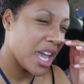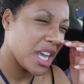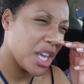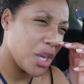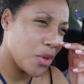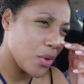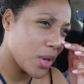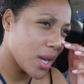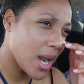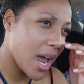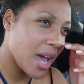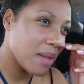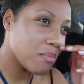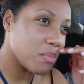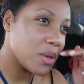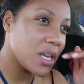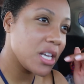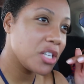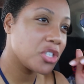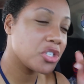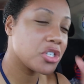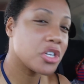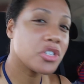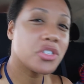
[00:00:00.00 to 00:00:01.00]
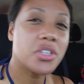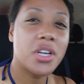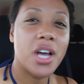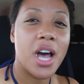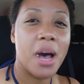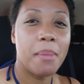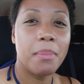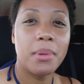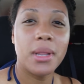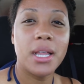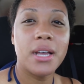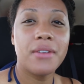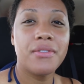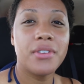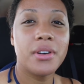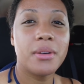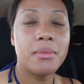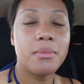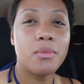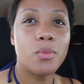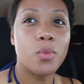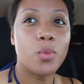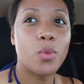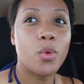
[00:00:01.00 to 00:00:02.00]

Huguenot Beach. There's a couple of them.